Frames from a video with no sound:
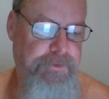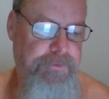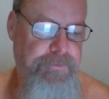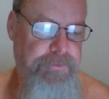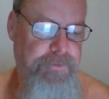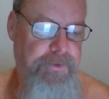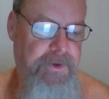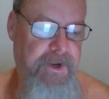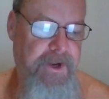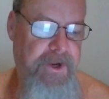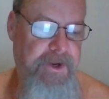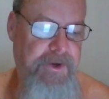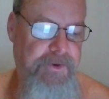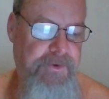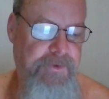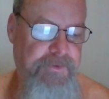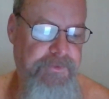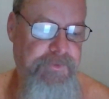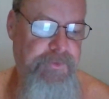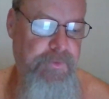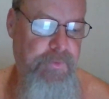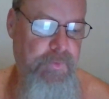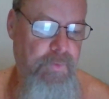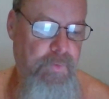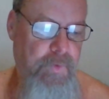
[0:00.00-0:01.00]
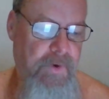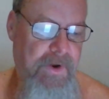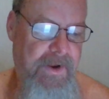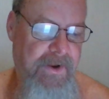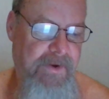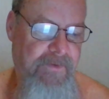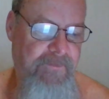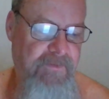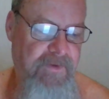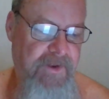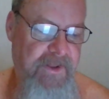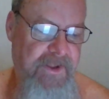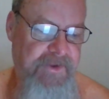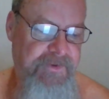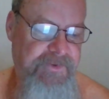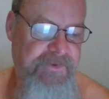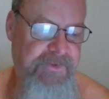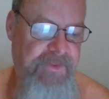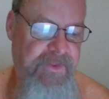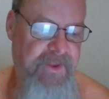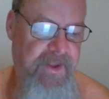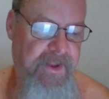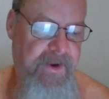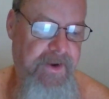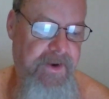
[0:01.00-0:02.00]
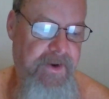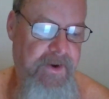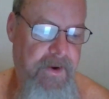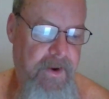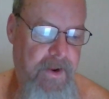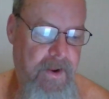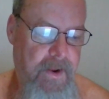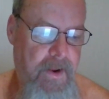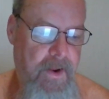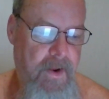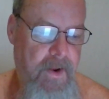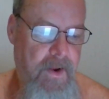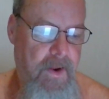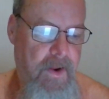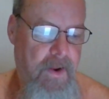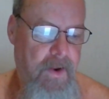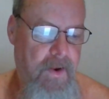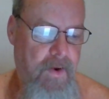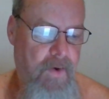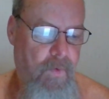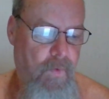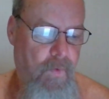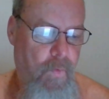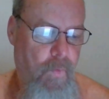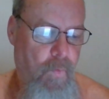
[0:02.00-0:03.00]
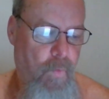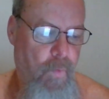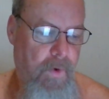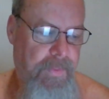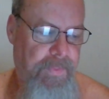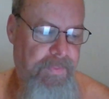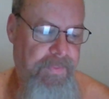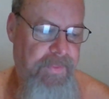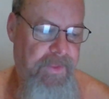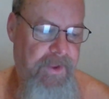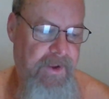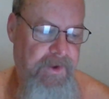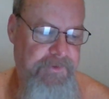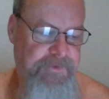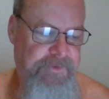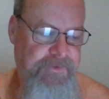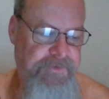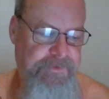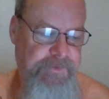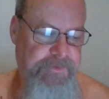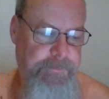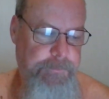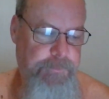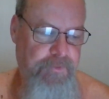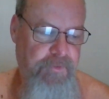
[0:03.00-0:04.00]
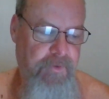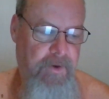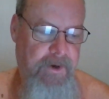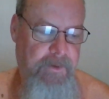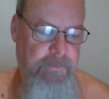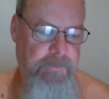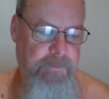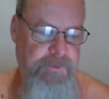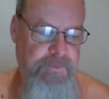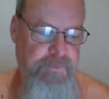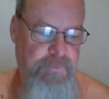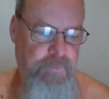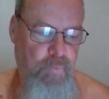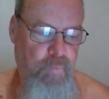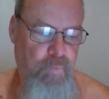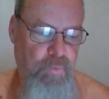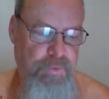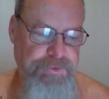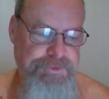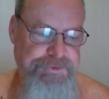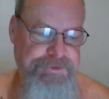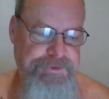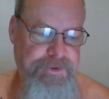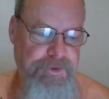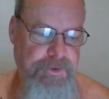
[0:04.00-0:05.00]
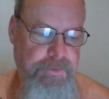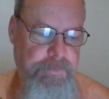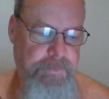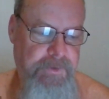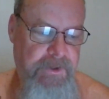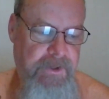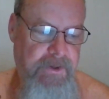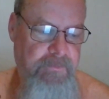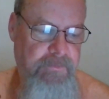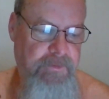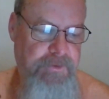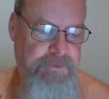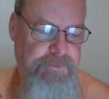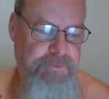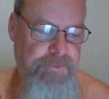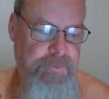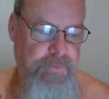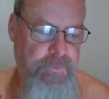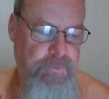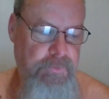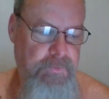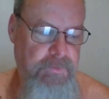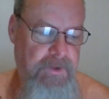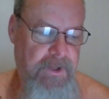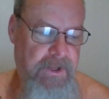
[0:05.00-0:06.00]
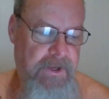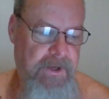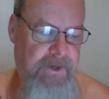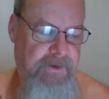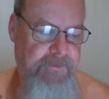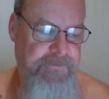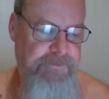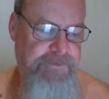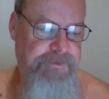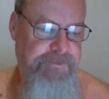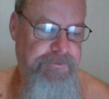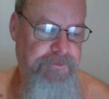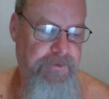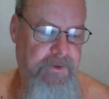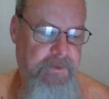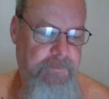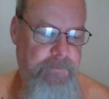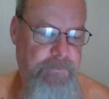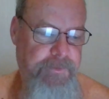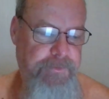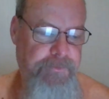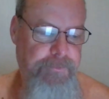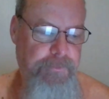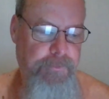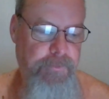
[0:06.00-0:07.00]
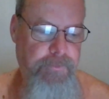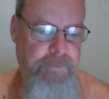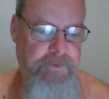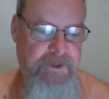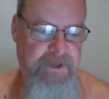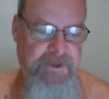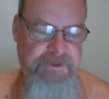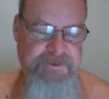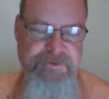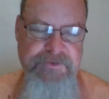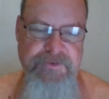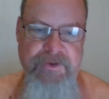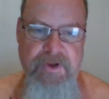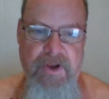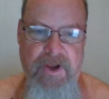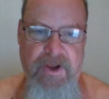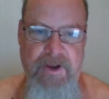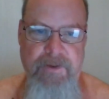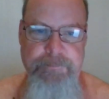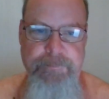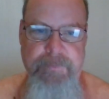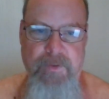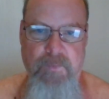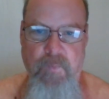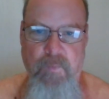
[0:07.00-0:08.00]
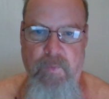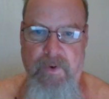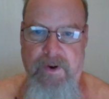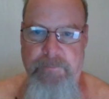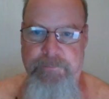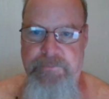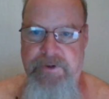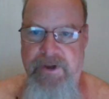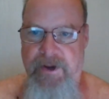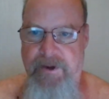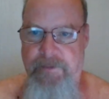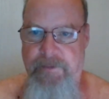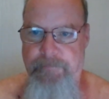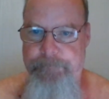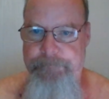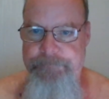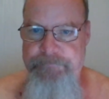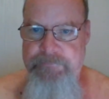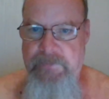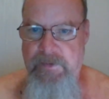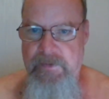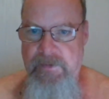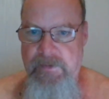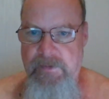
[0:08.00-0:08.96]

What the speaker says: Creators who have less than 1,000 subscribers will still be able to live stream through desktop and webcam.